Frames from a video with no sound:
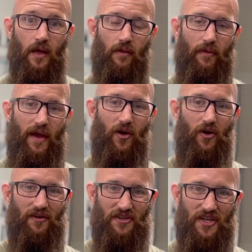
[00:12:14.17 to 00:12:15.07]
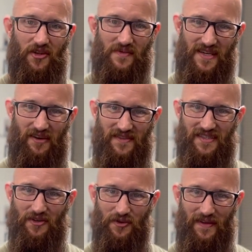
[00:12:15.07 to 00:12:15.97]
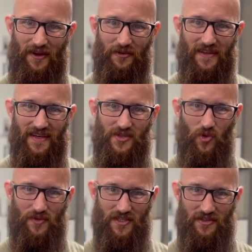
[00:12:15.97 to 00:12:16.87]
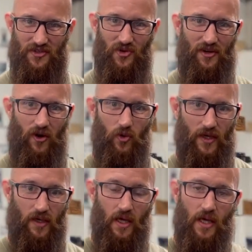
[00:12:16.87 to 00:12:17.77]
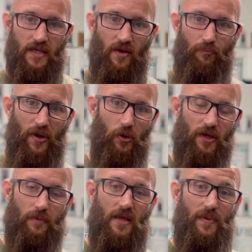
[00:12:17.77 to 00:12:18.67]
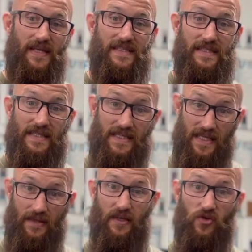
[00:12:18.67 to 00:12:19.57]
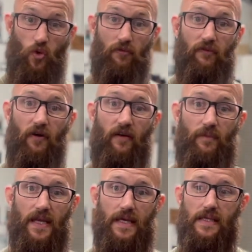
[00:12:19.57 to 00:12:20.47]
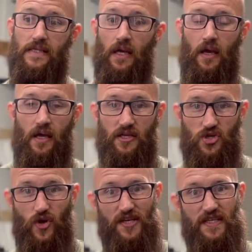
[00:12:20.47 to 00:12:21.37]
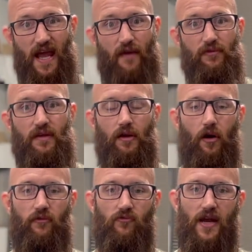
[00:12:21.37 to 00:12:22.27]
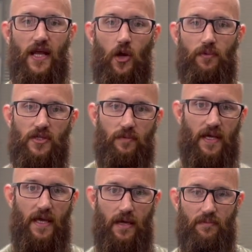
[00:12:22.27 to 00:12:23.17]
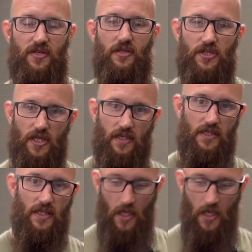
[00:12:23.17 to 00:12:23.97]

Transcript: that aren't going to show themselves until you're down in that squat position and trying to hold it. So building up the ability to sit in that squat for 5 minutes stretches everything off and really opens up your hips, your shins,